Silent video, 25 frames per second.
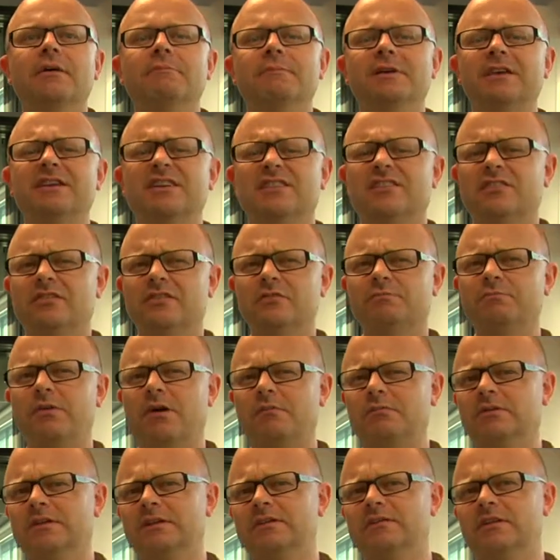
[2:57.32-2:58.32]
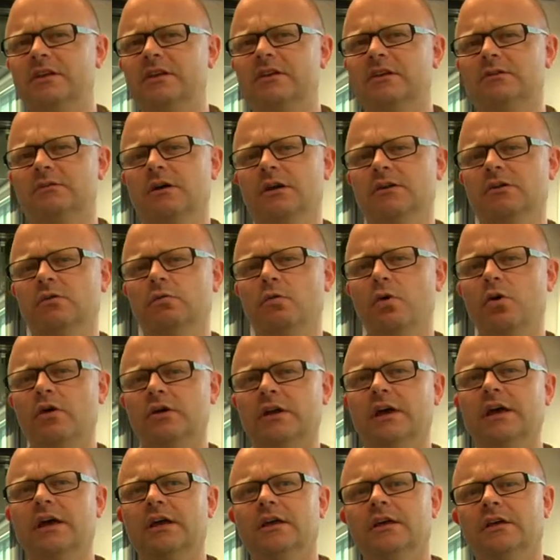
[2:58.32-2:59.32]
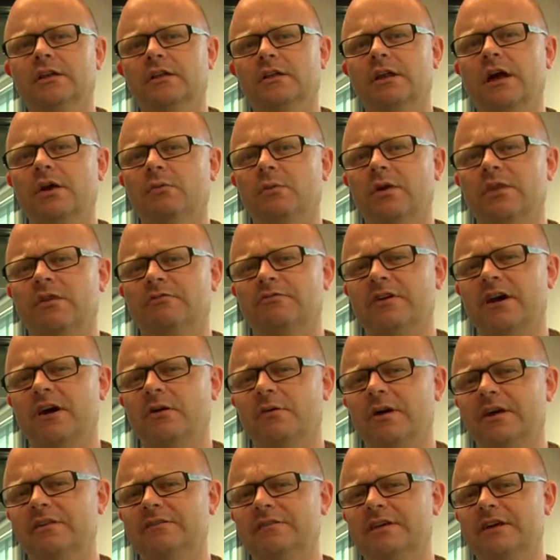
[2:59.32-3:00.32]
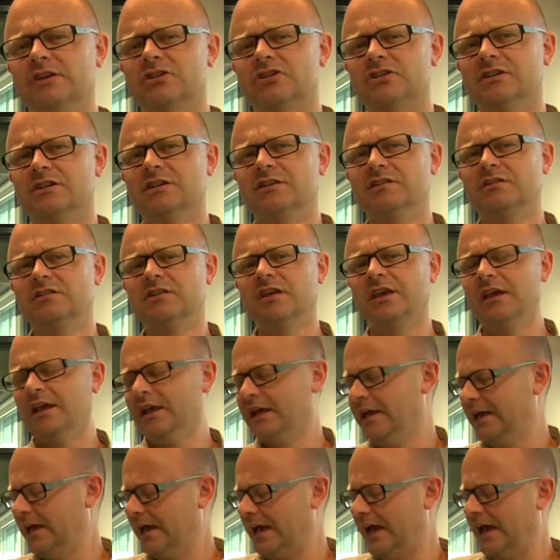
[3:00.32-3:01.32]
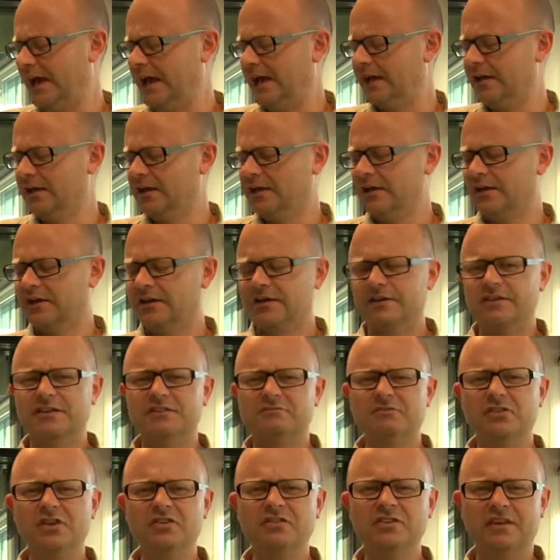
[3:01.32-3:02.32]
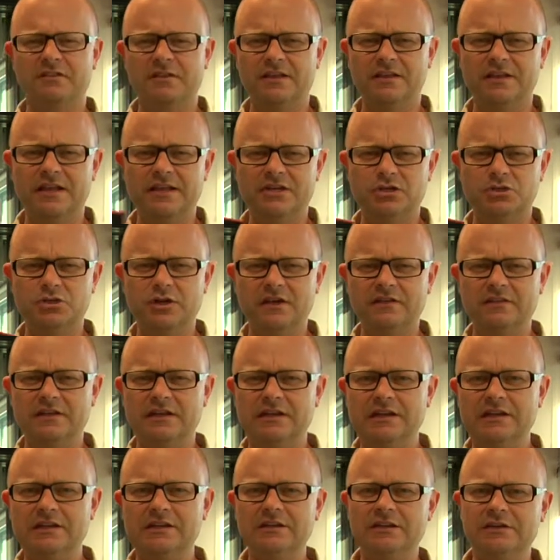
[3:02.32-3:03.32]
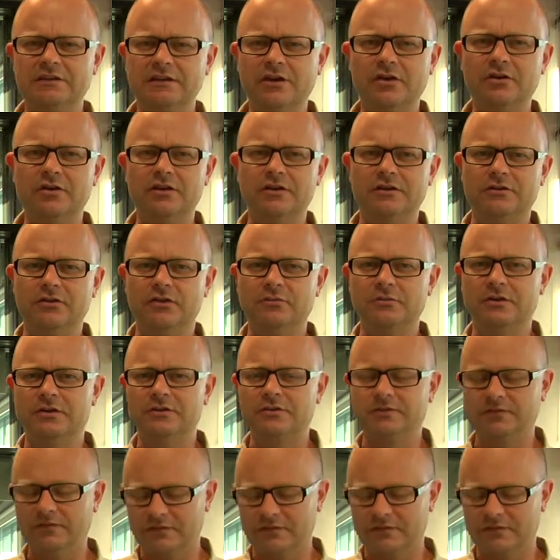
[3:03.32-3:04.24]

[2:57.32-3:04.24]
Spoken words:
because it'll probably send you underwater, like where the railway station is. Use something like a trusty Nokia Lumia or